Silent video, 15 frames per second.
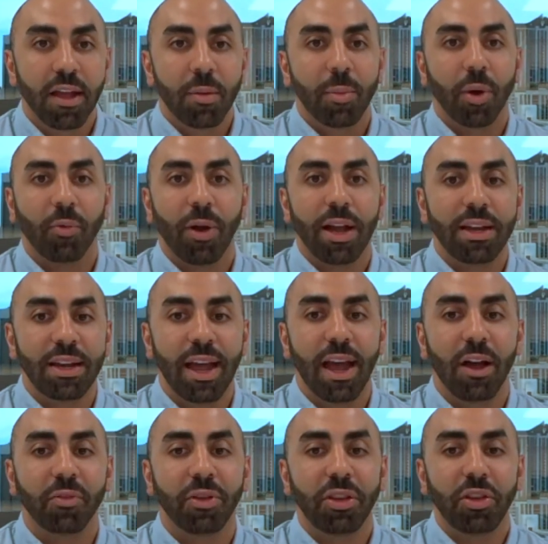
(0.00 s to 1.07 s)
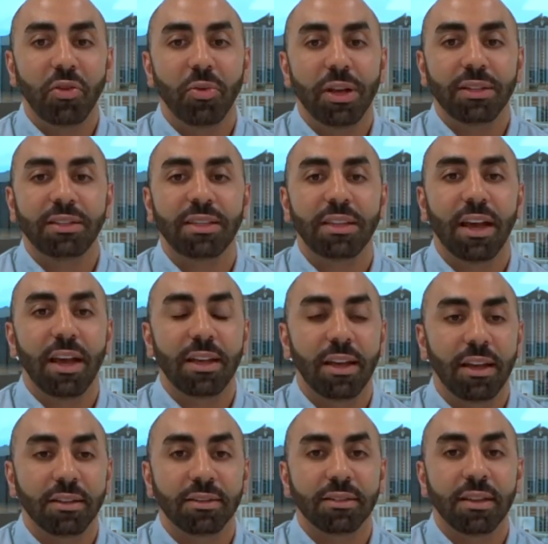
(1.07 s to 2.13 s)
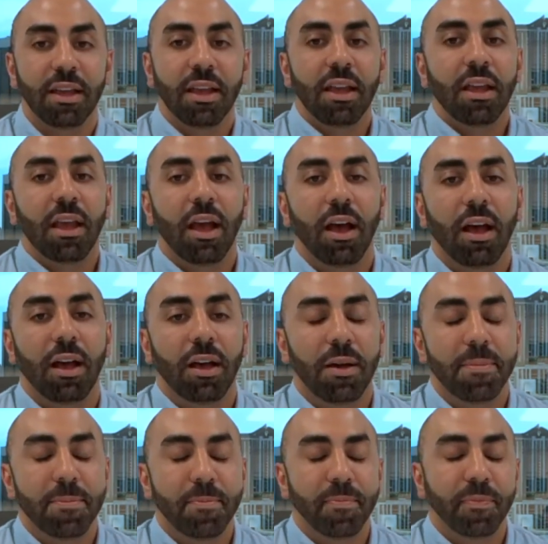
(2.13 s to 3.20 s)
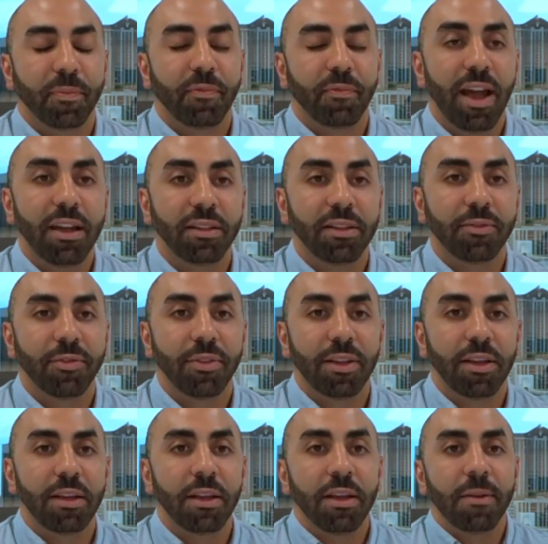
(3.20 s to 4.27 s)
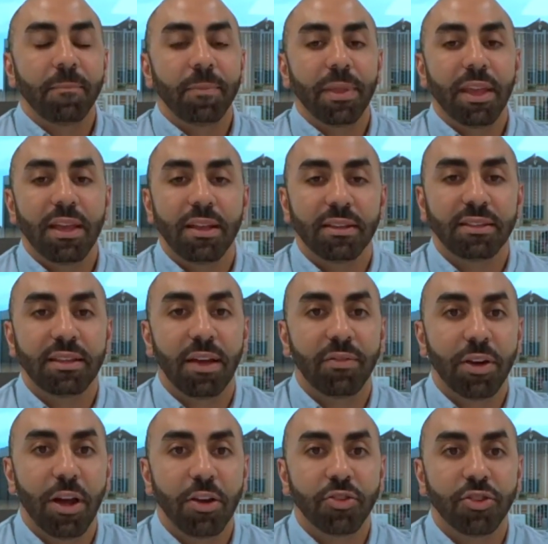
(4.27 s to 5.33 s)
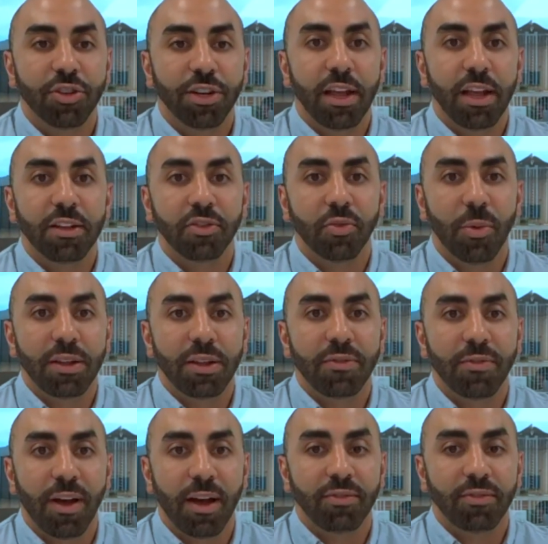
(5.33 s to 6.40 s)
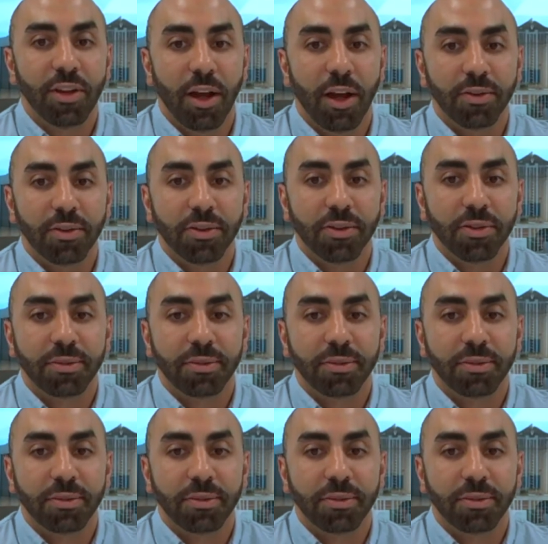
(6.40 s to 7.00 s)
But right now, the USCIS filing fee is $725.